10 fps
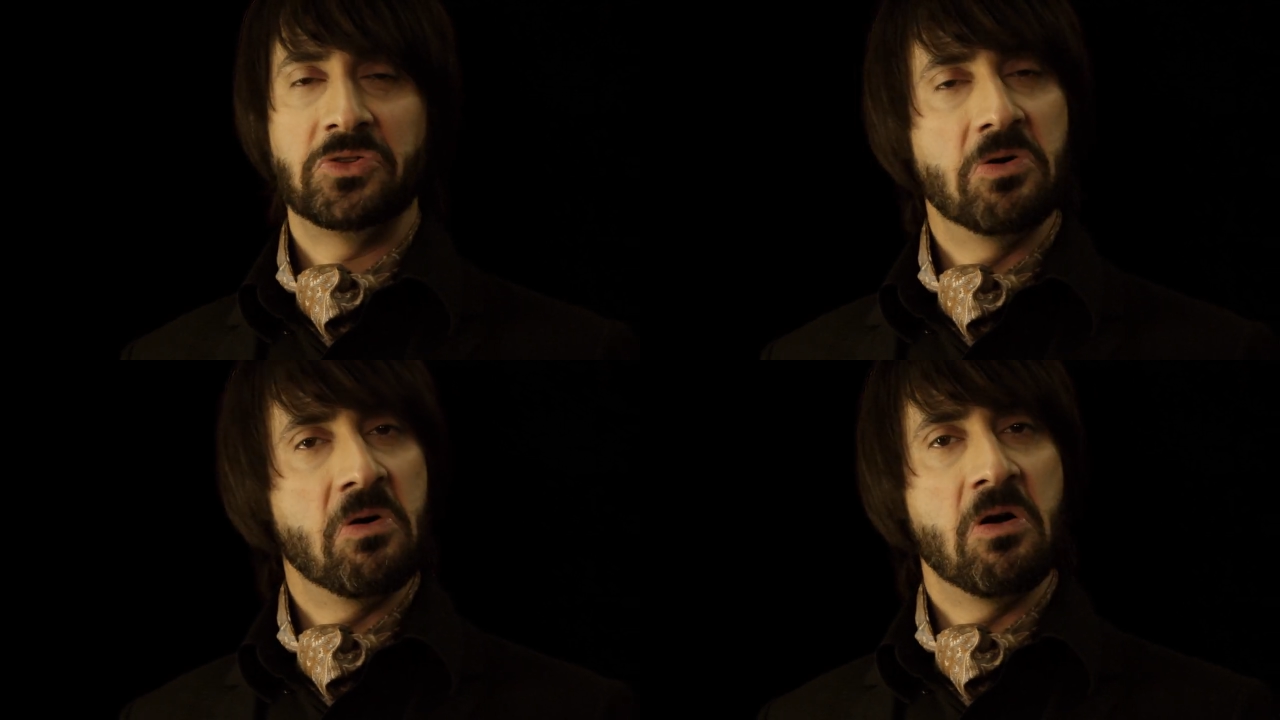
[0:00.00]

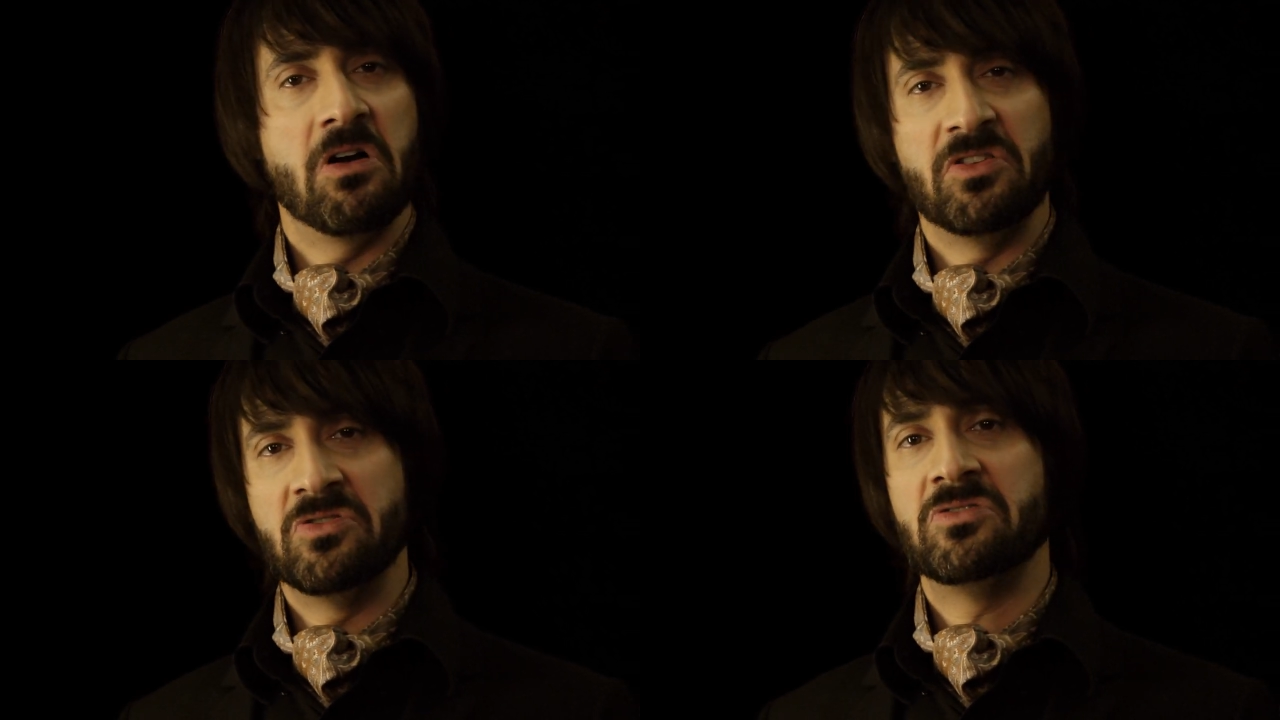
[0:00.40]

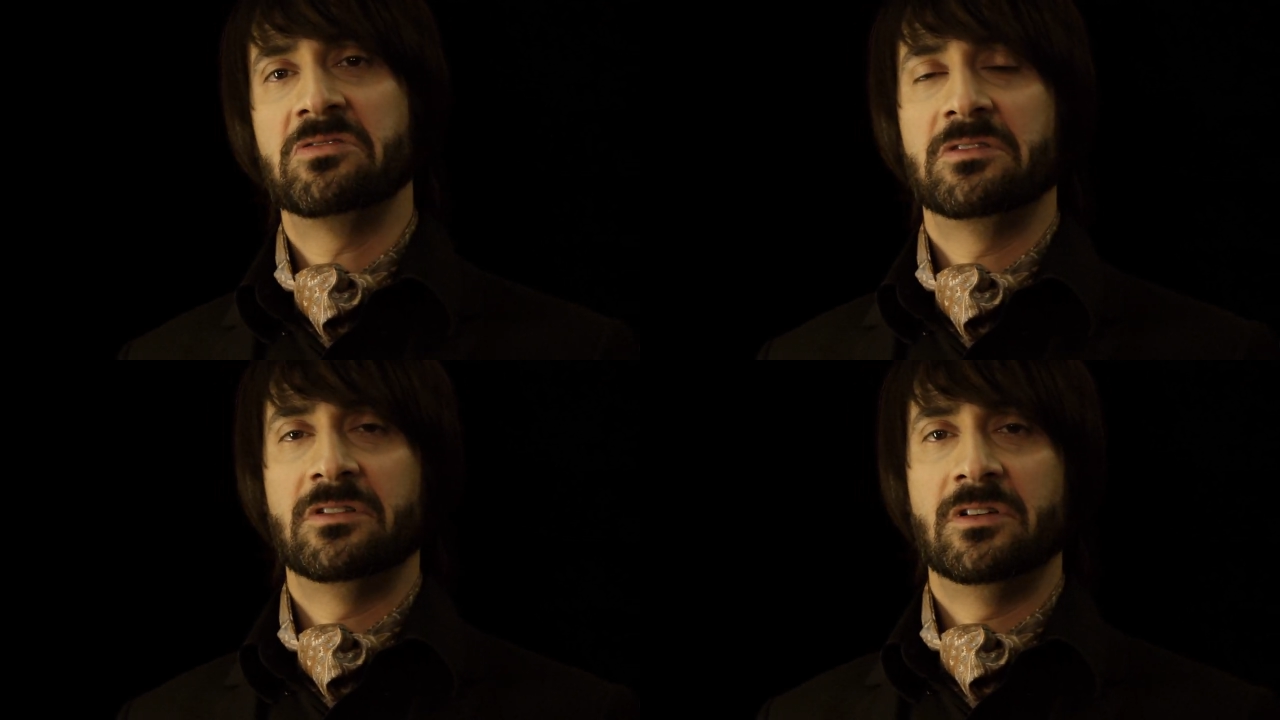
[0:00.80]
You,
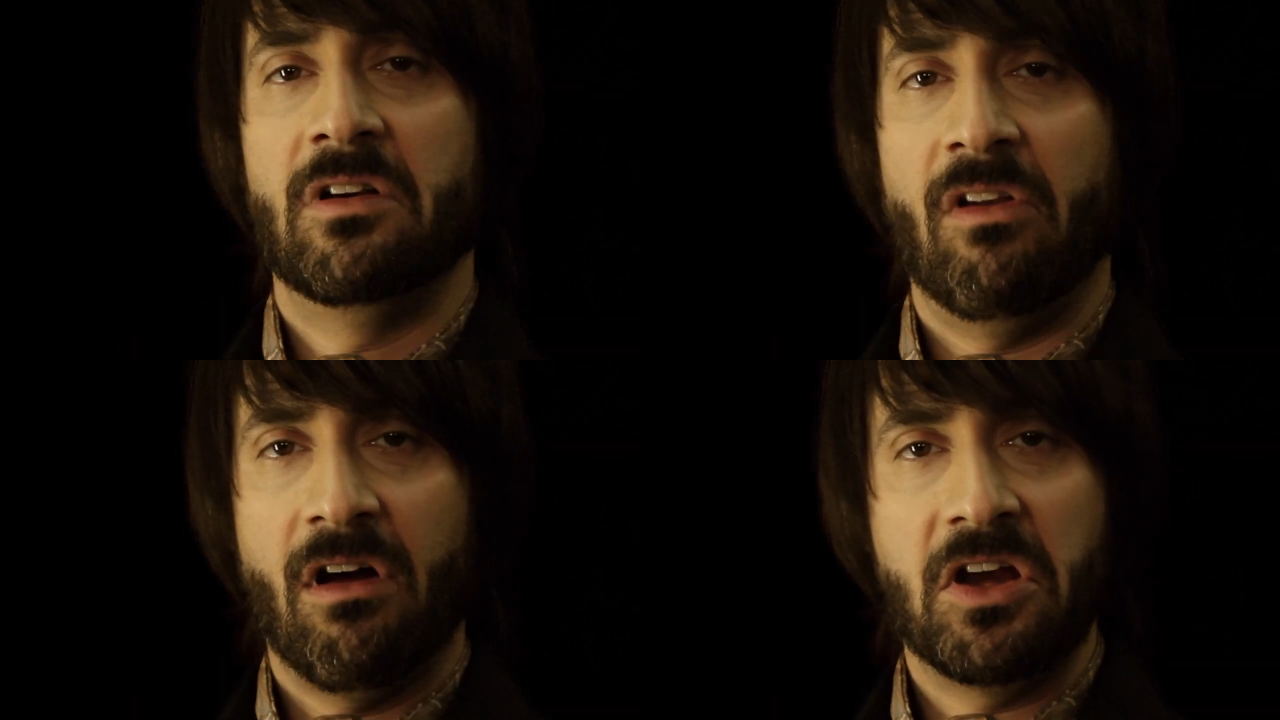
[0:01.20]
you?
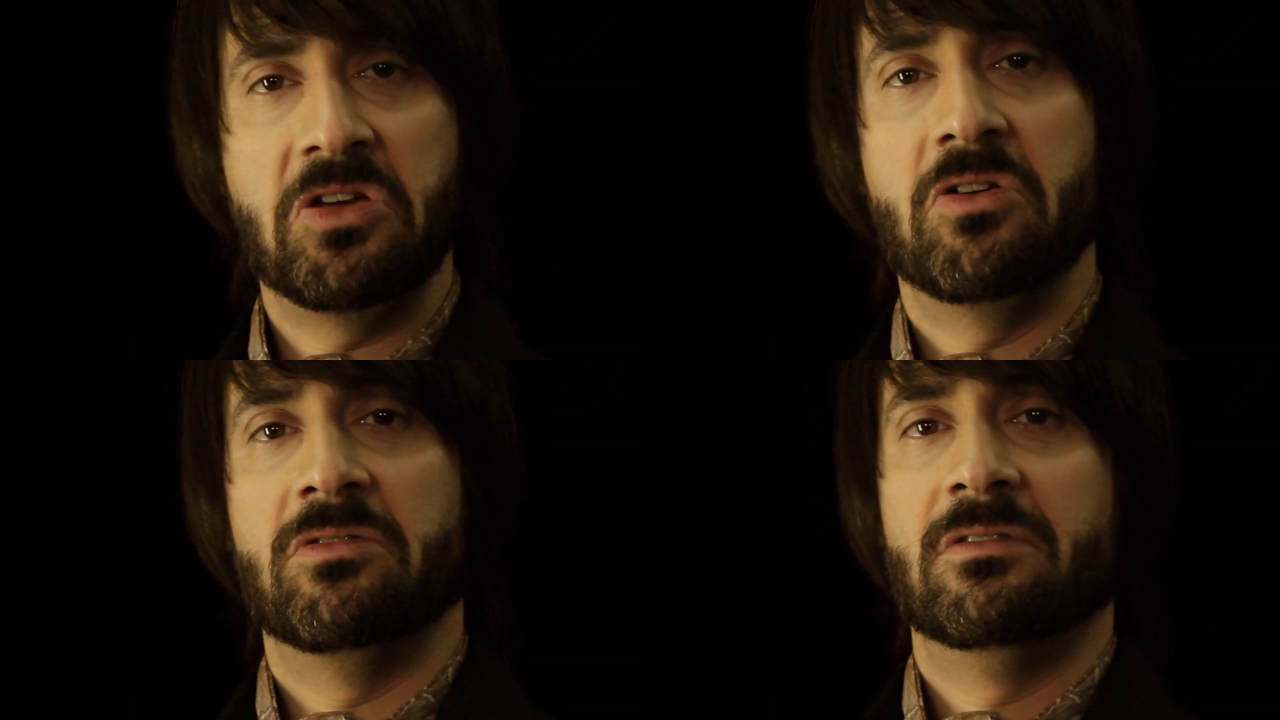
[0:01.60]
Look at
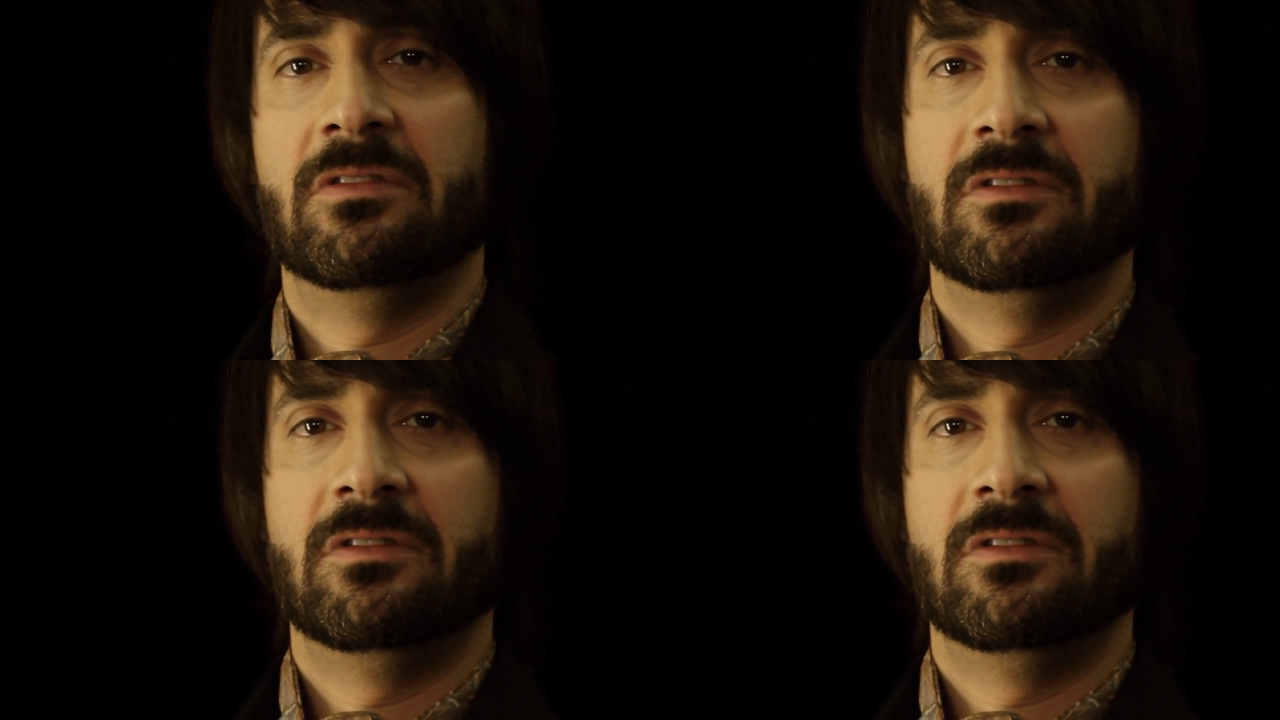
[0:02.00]
you.